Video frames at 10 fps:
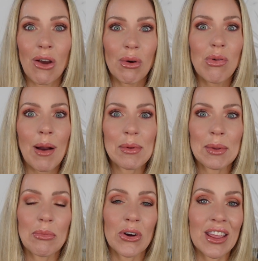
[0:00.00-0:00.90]
I will
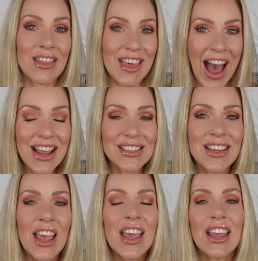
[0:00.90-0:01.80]
probably bring that
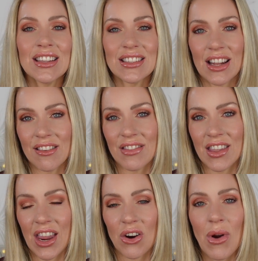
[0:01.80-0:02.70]
instead of
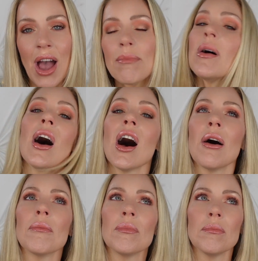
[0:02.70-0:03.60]
the
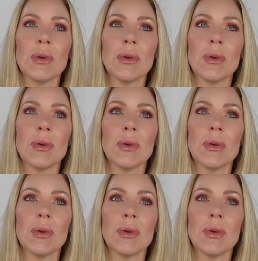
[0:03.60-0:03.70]
Airwrap,